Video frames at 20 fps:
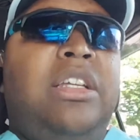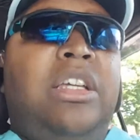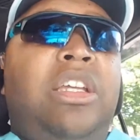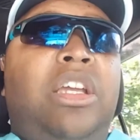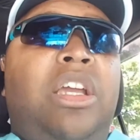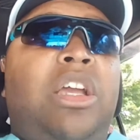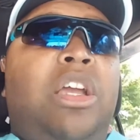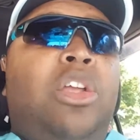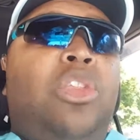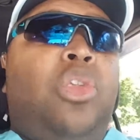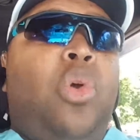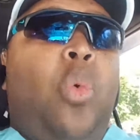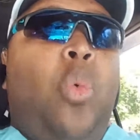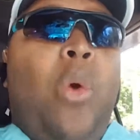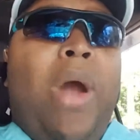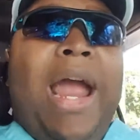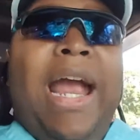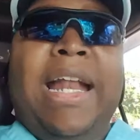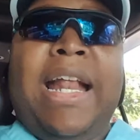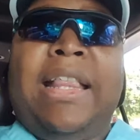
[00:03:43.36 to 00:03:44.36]
the way
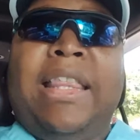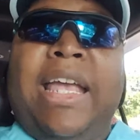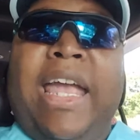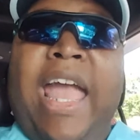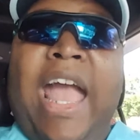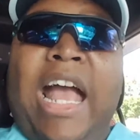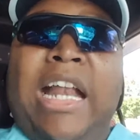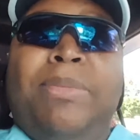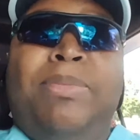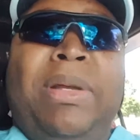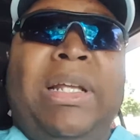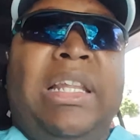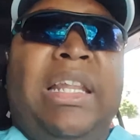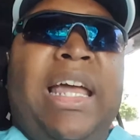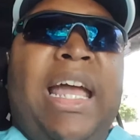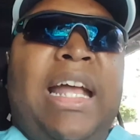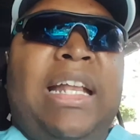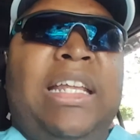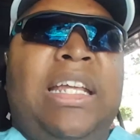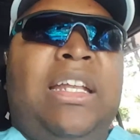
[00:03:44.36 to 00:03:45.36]
that the canopy
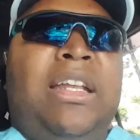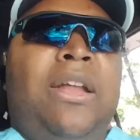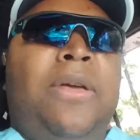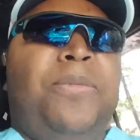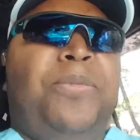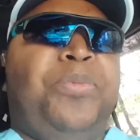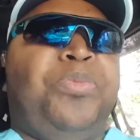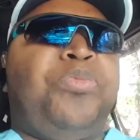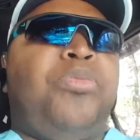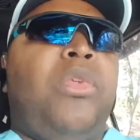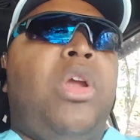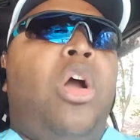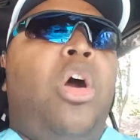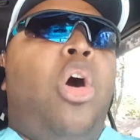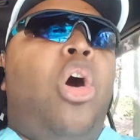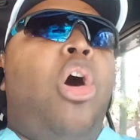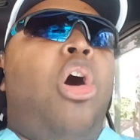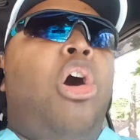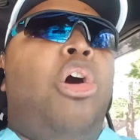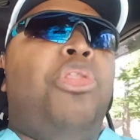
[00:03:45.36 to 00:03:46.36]
landed,
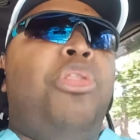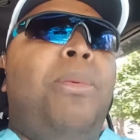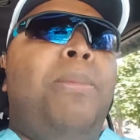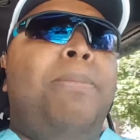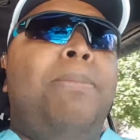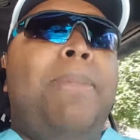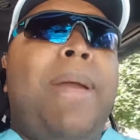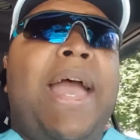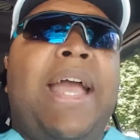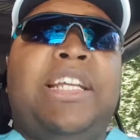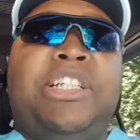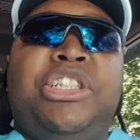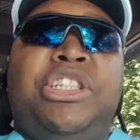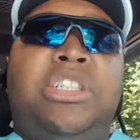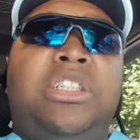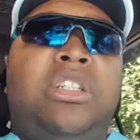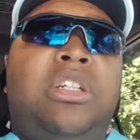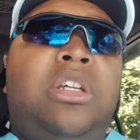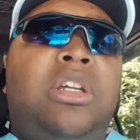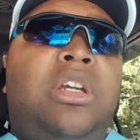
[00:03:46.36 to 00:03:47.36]
all the mesh,
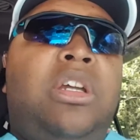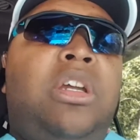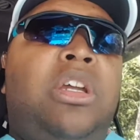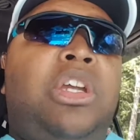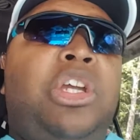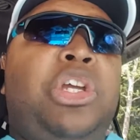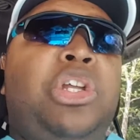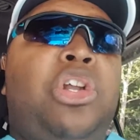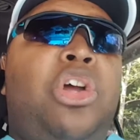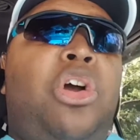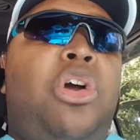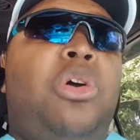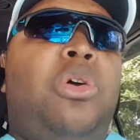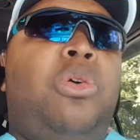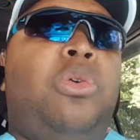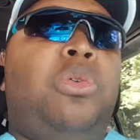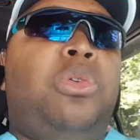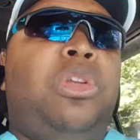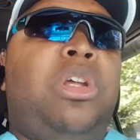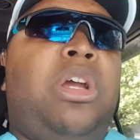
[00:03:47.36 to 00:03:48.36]

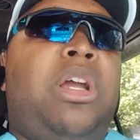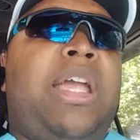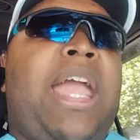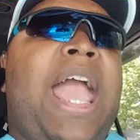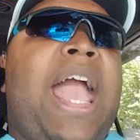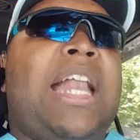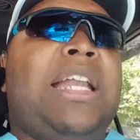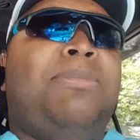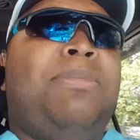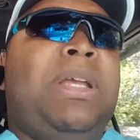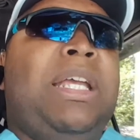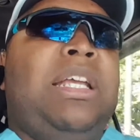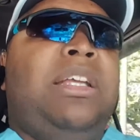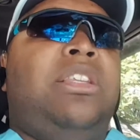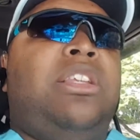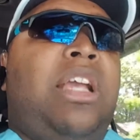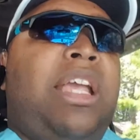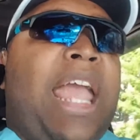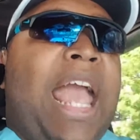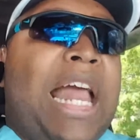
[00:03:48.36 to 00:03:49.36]
the
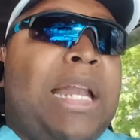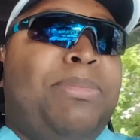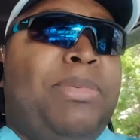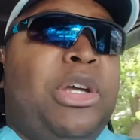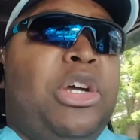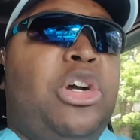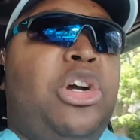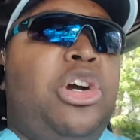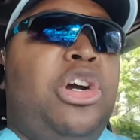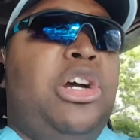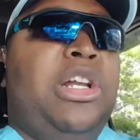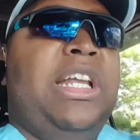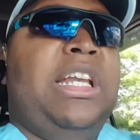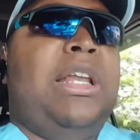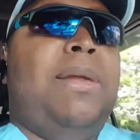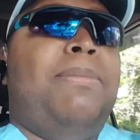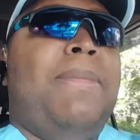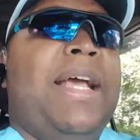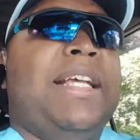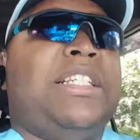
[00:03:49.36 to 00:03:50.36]
canopy hood and the
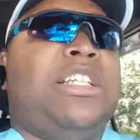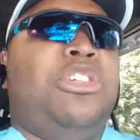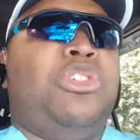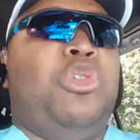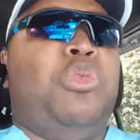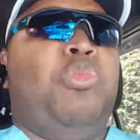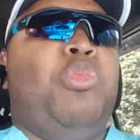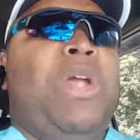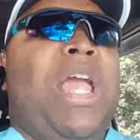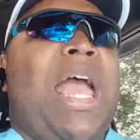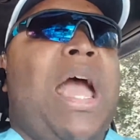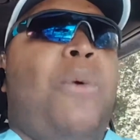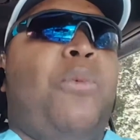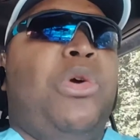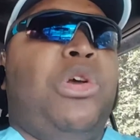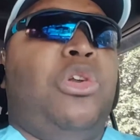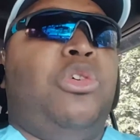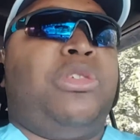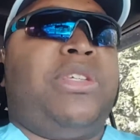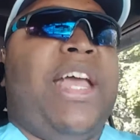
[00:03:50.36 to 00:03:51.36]
mesh, because we had one of
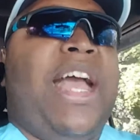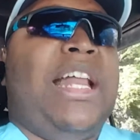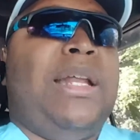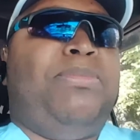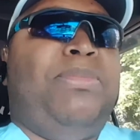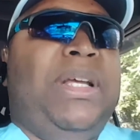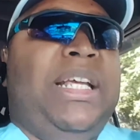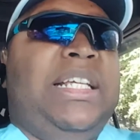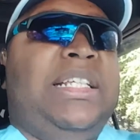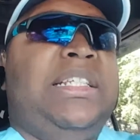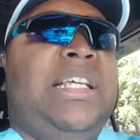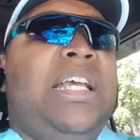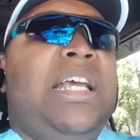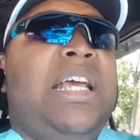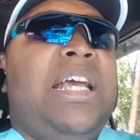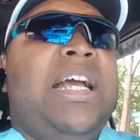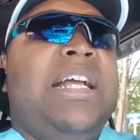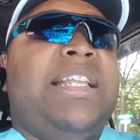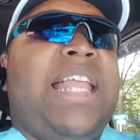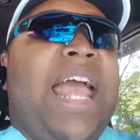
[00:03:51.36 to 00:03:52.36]
those canopies
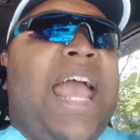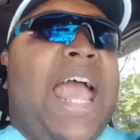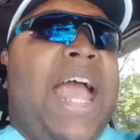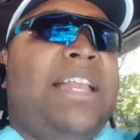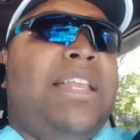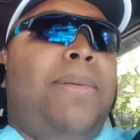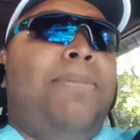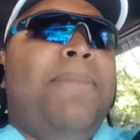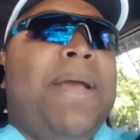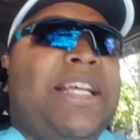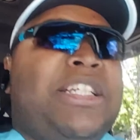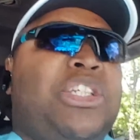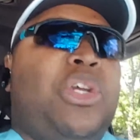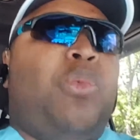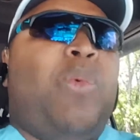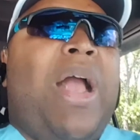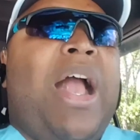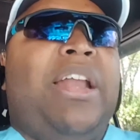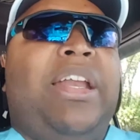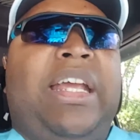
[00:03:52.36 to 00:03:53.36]
that had the mesh
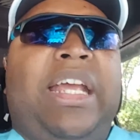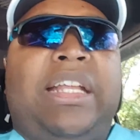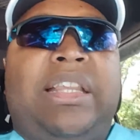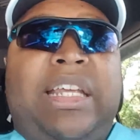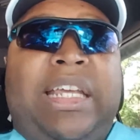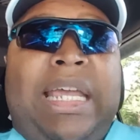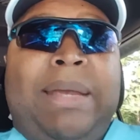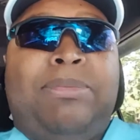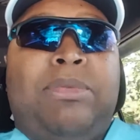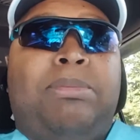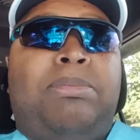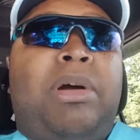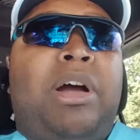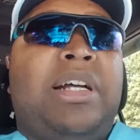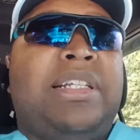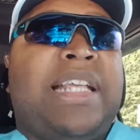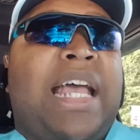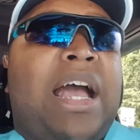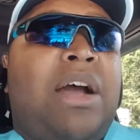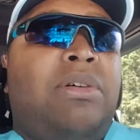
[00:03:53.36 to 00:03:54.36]
surrounding it to keep the bugs
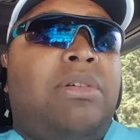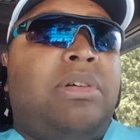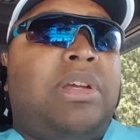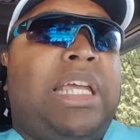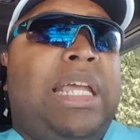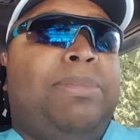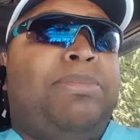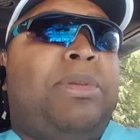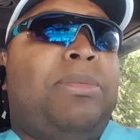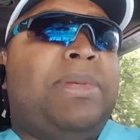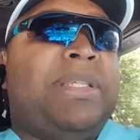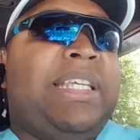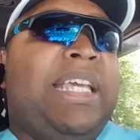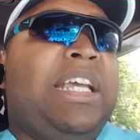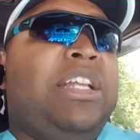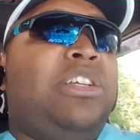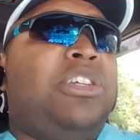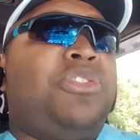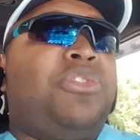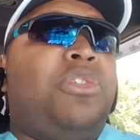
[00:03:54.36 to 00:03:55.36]
out, keep the
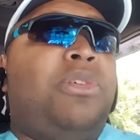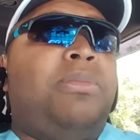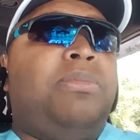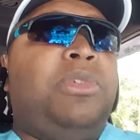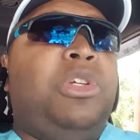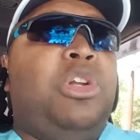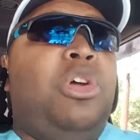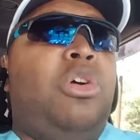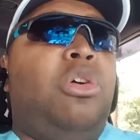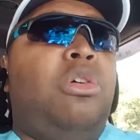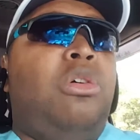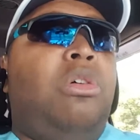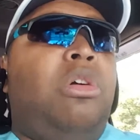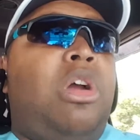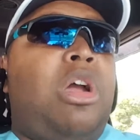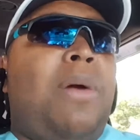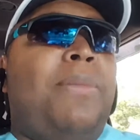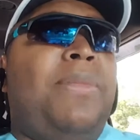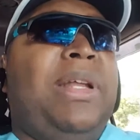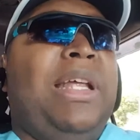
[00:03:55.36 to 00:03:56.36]
mosquitoes from,
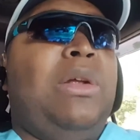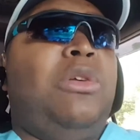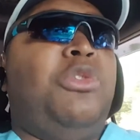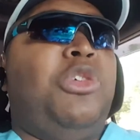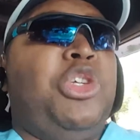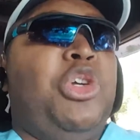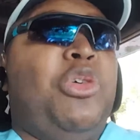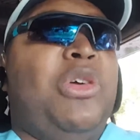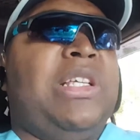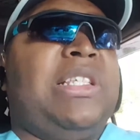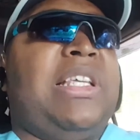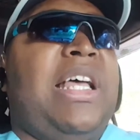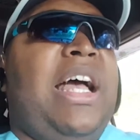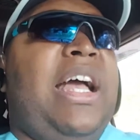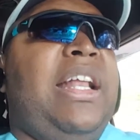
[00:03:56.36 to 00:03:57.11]
coming in when you're inside.